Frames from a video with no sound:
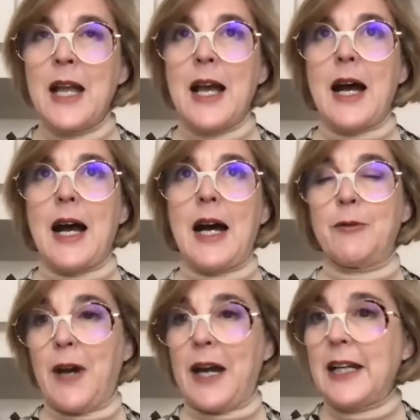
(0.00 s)
And
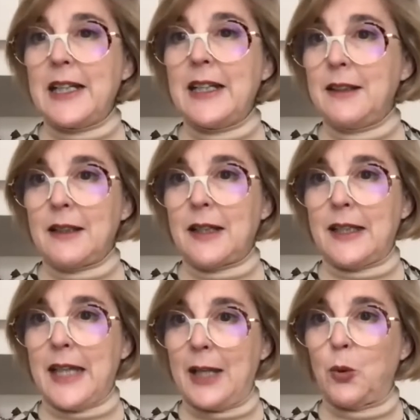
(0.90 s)
finally, uh,
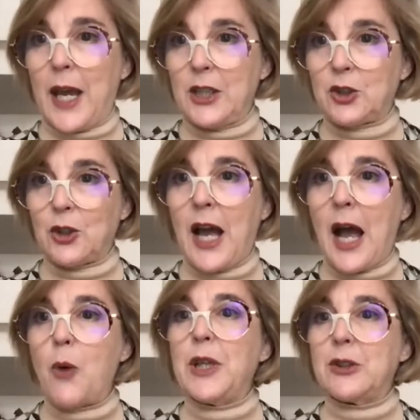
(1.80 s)
the education, how
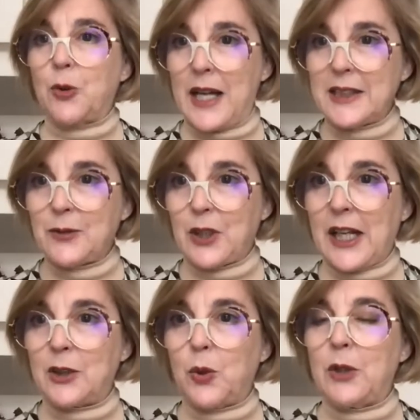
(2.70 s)
we transfer
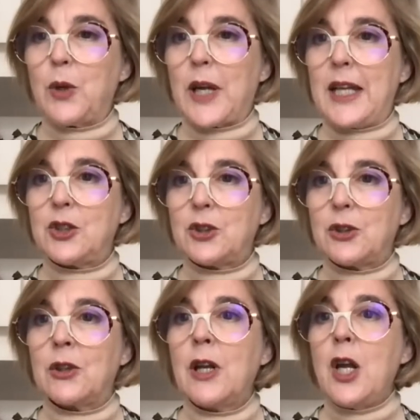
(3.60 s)
that to
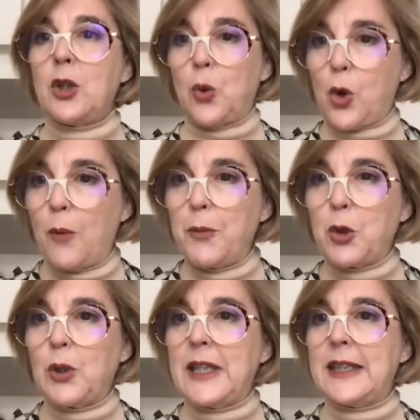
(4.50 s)
education, to
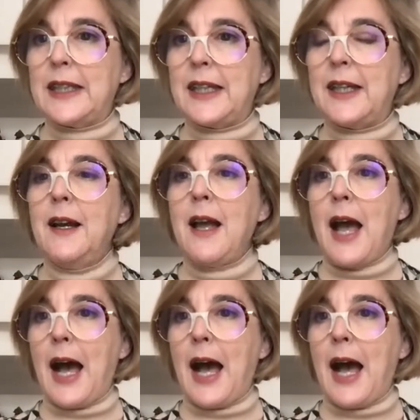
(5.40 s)
community,